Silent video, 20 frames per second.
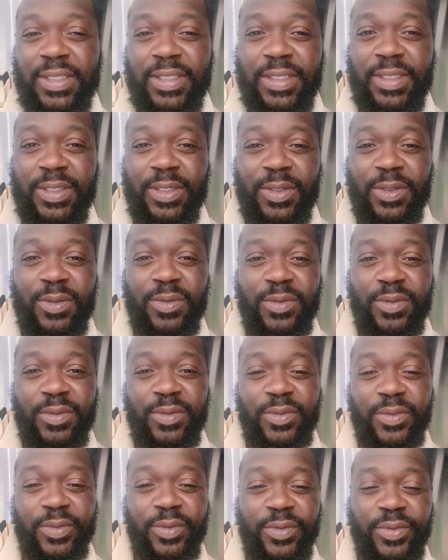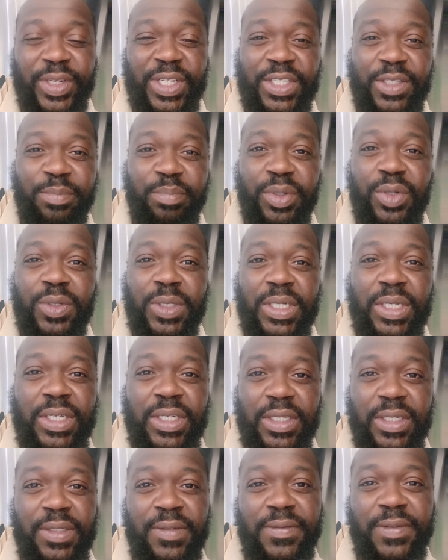you know, reach
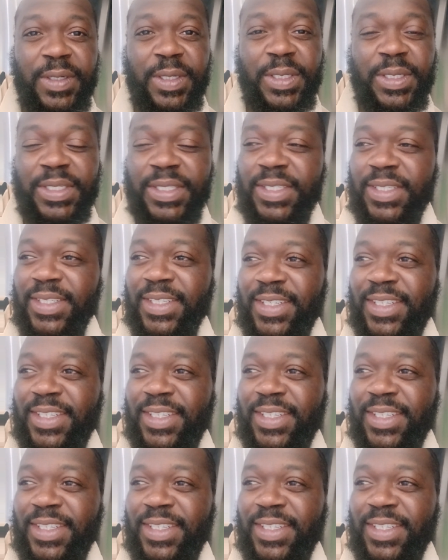Buddhahood first.